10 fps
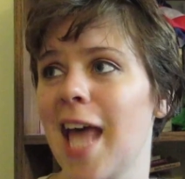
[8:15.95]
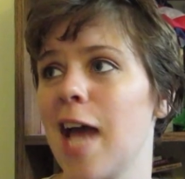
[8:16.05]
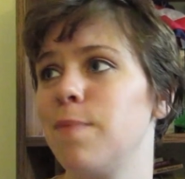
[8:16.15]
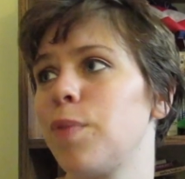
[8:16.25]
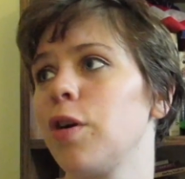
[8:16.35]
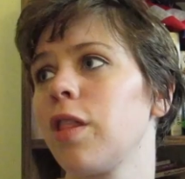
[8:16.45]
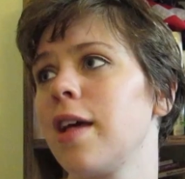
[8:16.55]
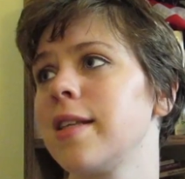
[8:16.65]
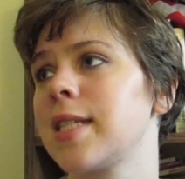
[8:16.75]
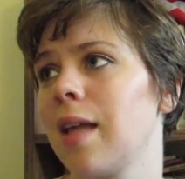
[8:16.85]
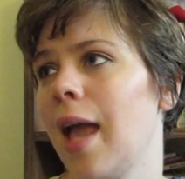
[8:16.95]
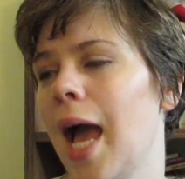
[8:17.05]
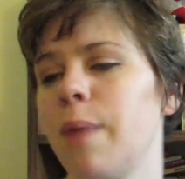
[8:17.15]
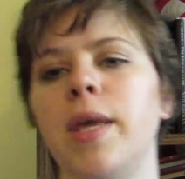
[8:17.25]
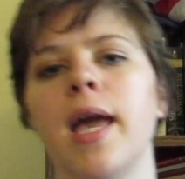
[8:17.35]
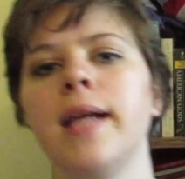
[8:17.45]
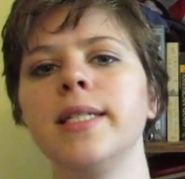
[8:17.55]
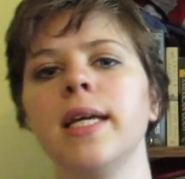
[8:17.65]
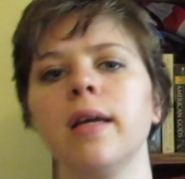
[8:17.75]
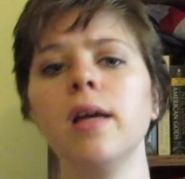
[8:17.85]
that Bertha's happy
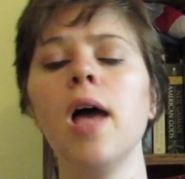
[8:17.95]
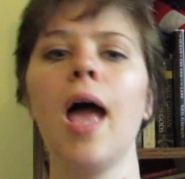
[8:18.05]
ending